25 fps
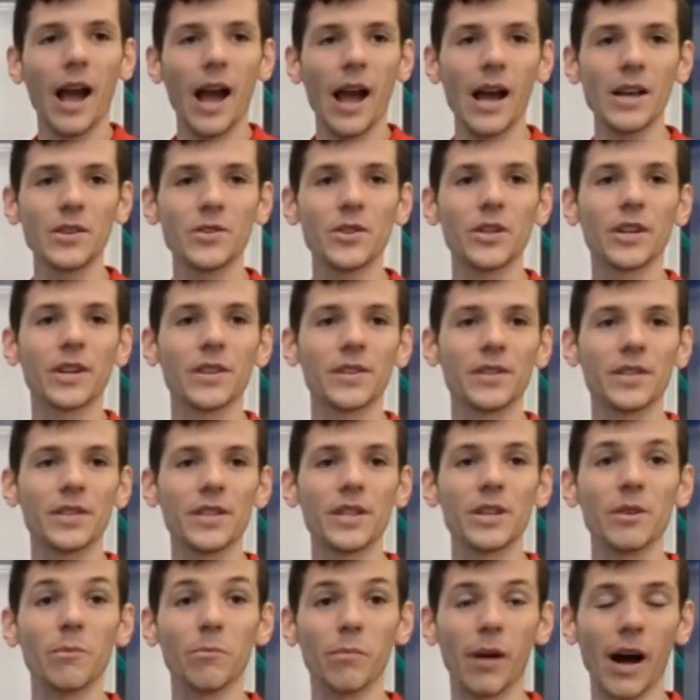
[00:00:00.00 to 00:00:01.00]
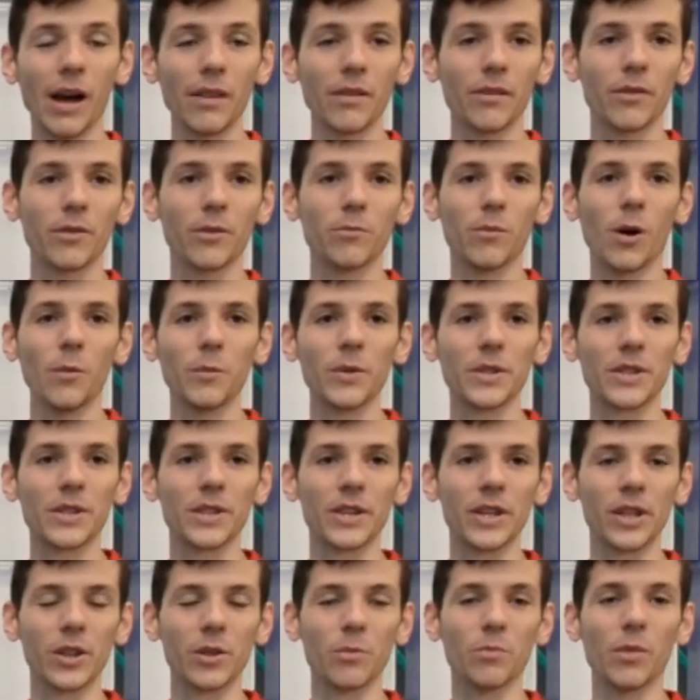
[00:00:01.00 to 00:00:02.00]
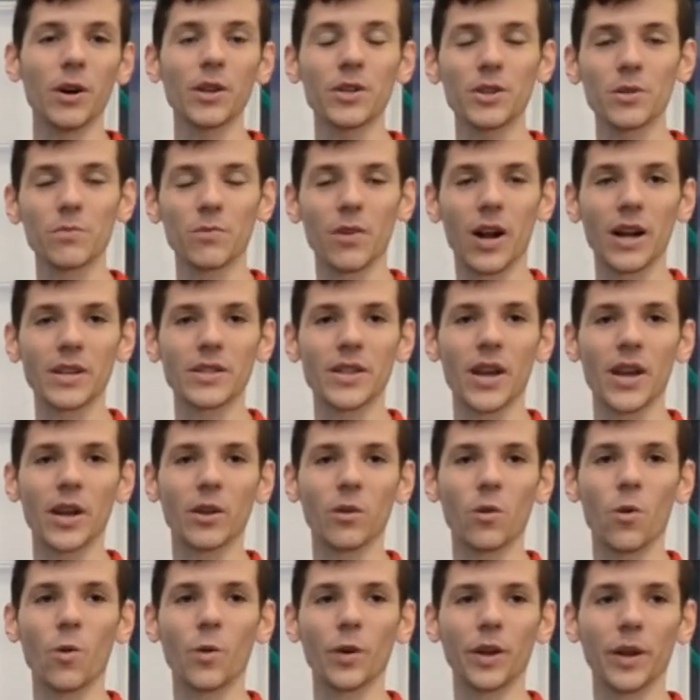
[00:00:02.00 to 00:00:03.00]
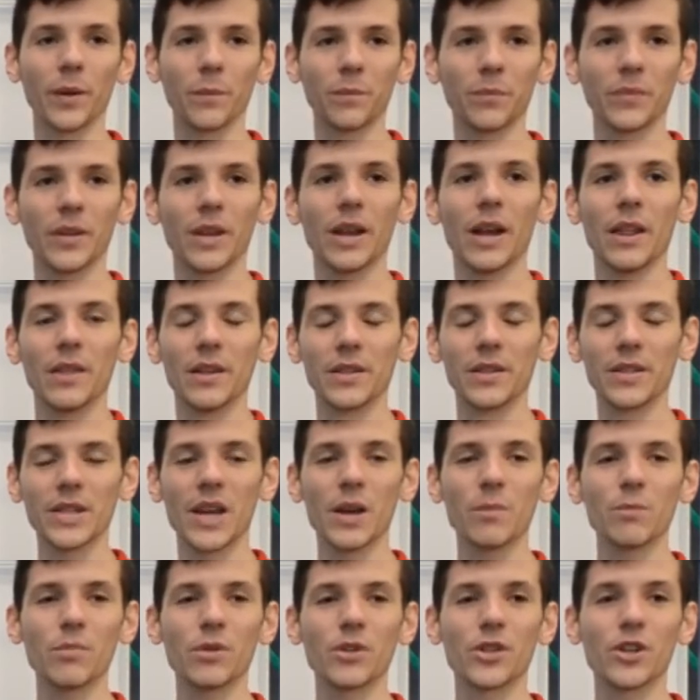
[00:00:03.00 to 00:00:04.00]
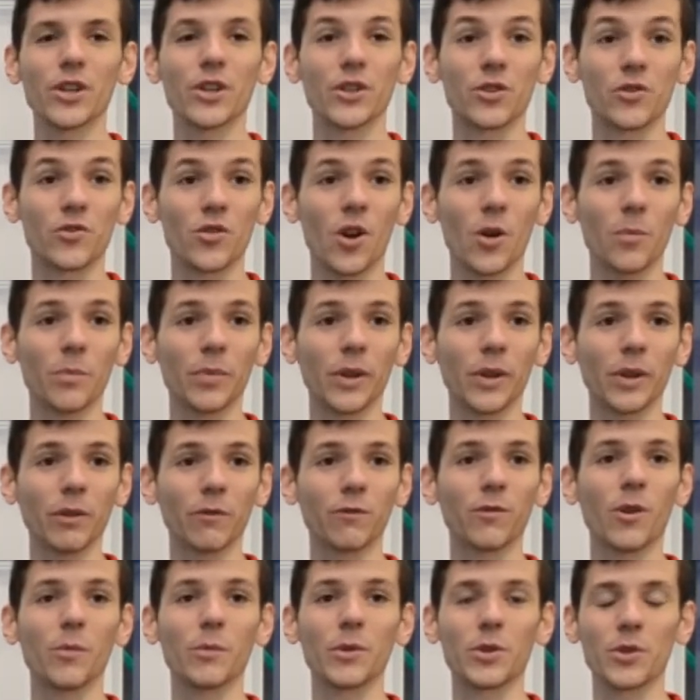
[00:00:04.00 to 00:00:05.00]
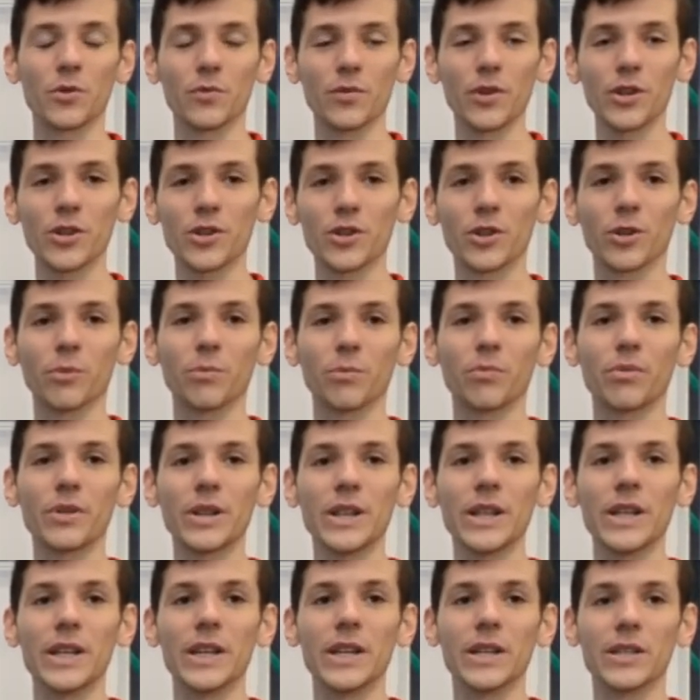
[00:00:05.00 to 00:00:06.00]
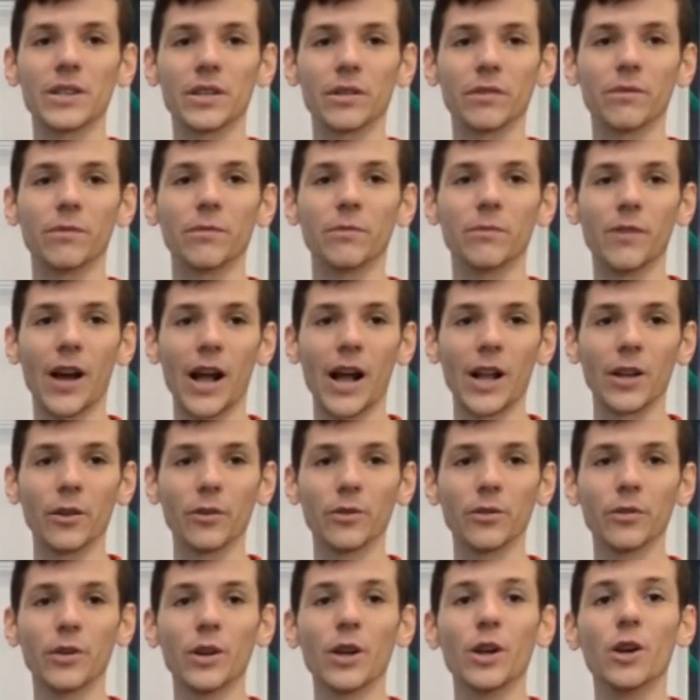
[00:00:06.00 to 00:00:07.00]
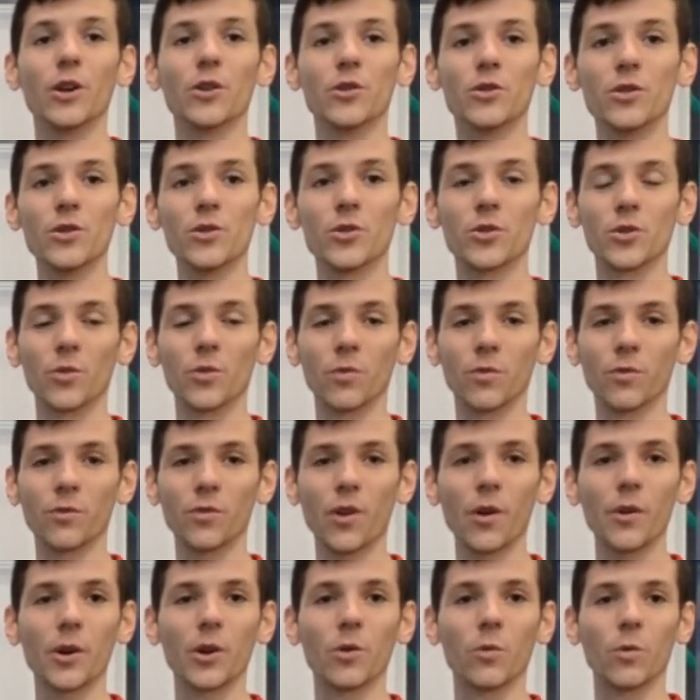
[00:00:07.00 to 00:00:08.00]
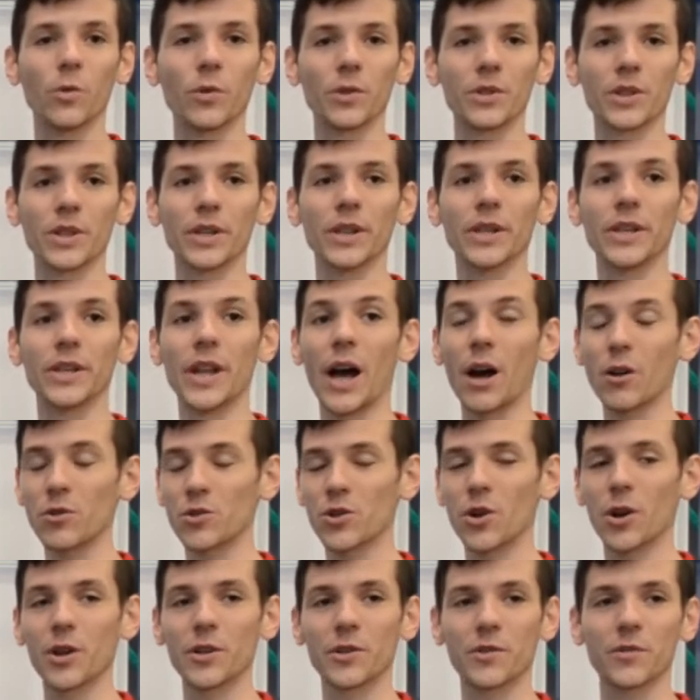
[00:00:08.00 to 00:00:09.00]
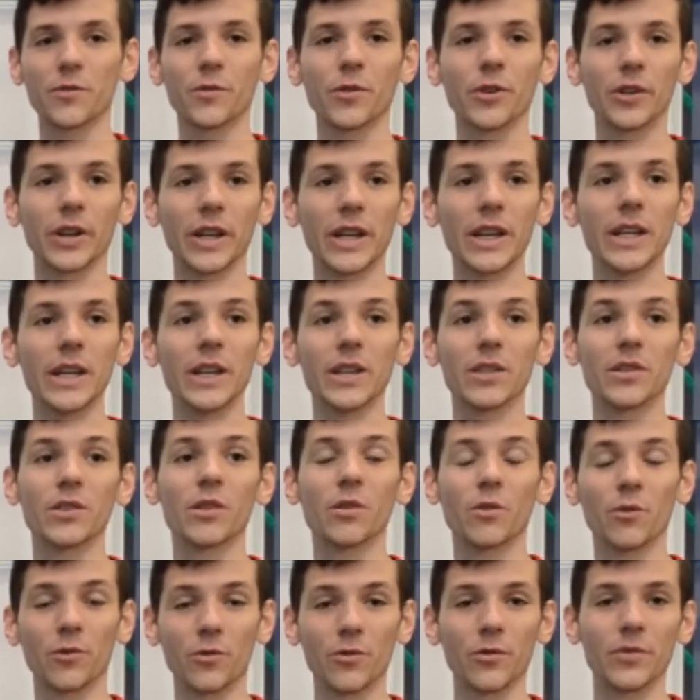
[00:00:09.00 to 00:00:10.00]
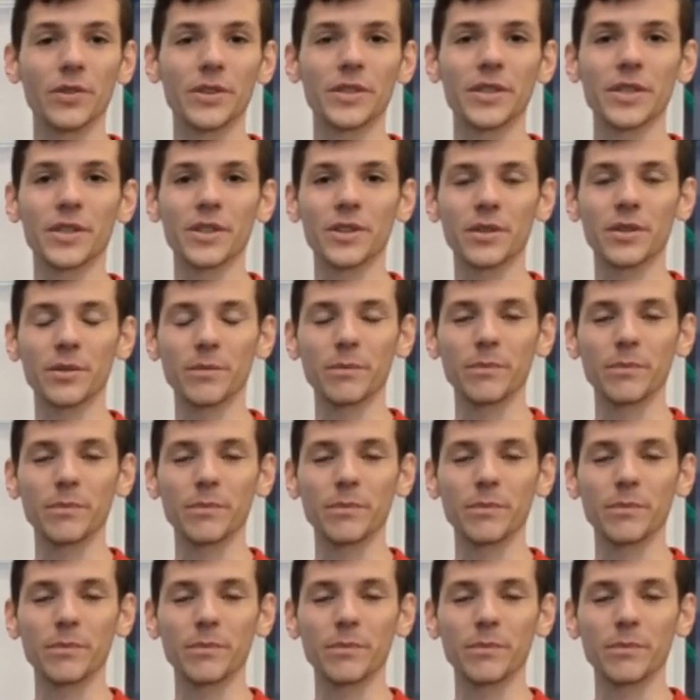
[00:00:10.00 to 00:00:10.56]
As you can see by the thermometer in the bottom right-hand corner, the temperature is dropping from its original preheated value due to flowing water now transferring heat through the system.